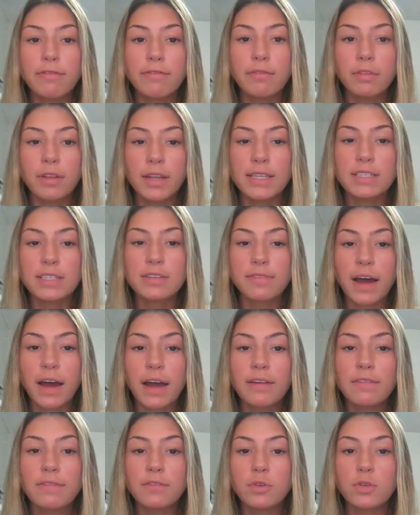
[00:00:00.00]
List
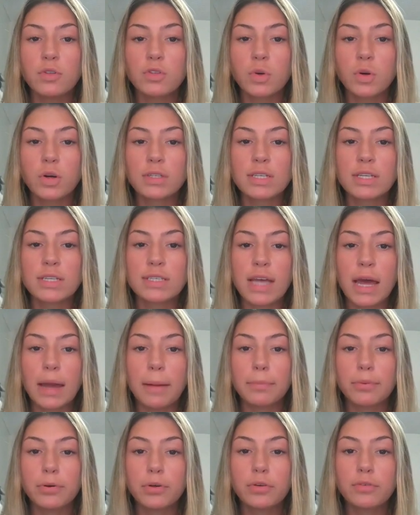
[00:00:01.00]
5 food sources that
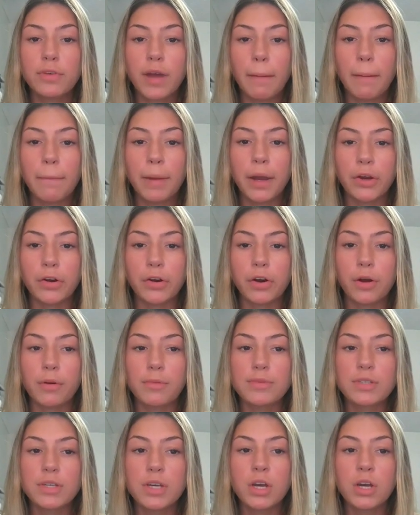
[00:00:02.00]
improve gut
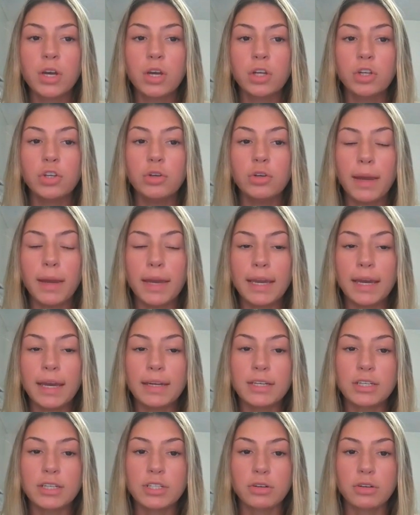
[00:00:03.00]
microbes. You may get
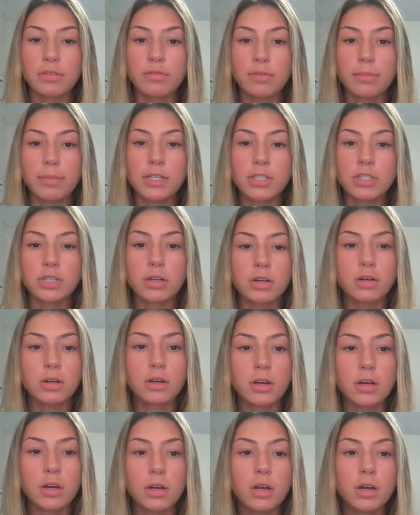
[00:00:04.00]
additional information.
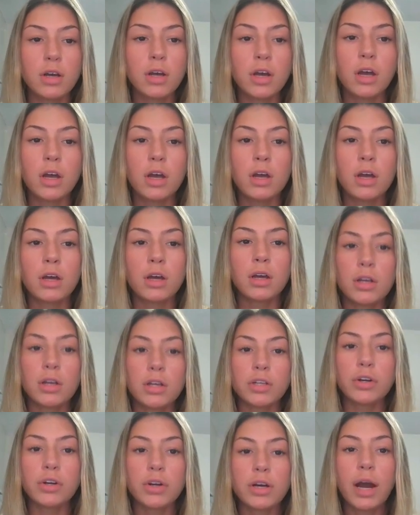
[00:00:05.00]

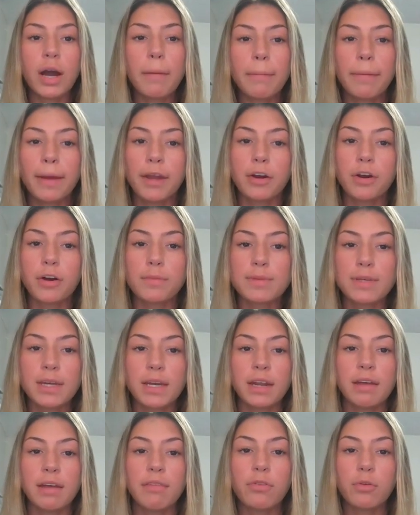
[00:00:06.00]
Your gut microbes
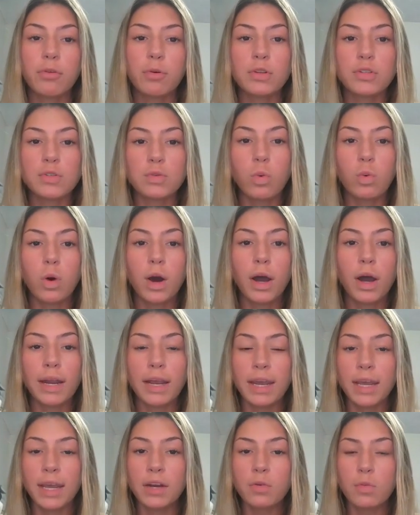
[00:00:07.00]
can influence what
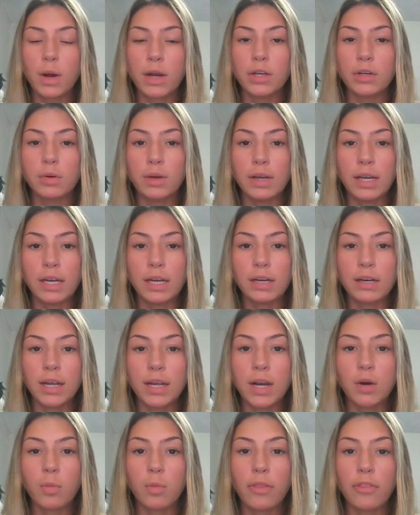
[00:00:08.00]
and when you eat
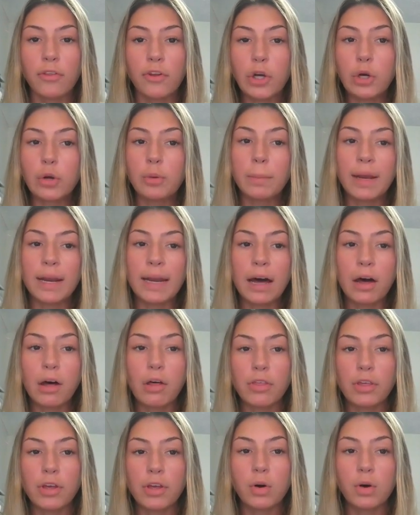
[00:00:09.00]
and whether you remain
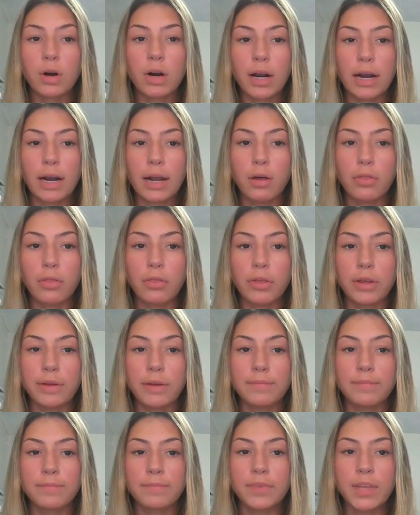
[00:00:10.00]
healthy or unhealthy.
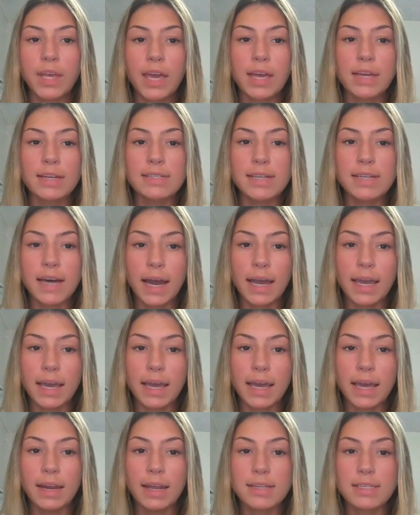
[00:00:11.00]

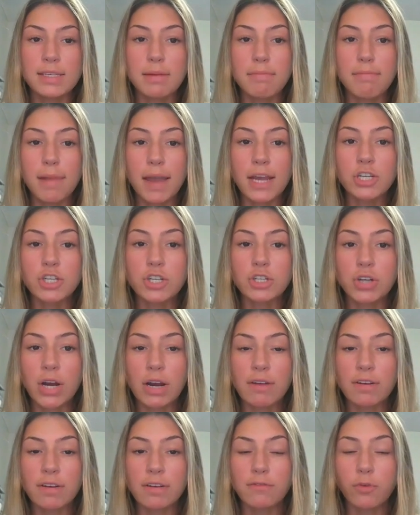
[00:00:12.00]
Diet is a major
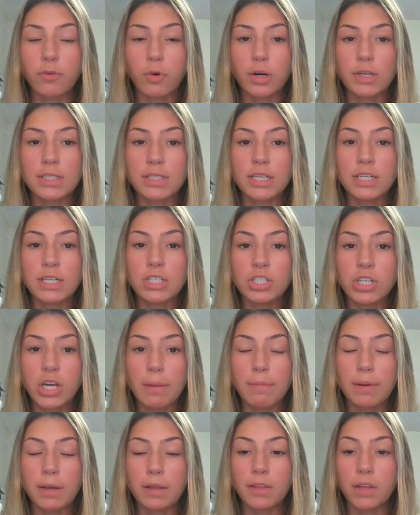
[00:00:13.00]
driving force in
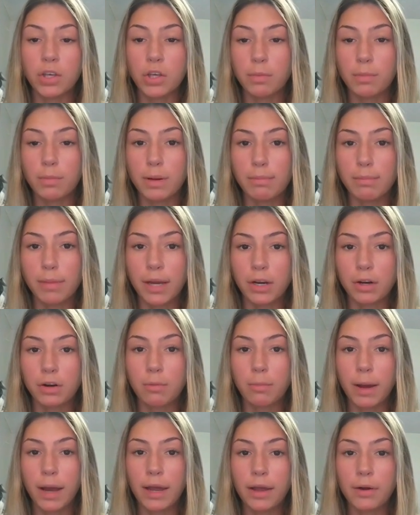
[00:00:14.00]
shaping the human
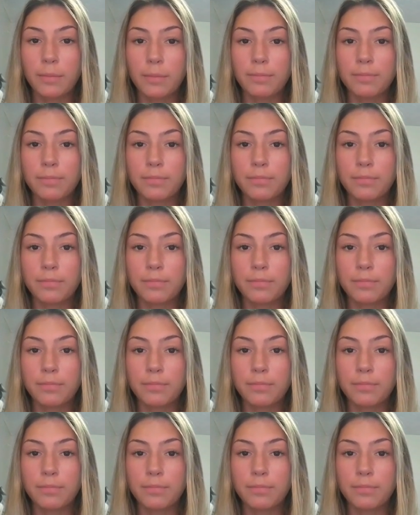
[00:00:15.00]
microbiome.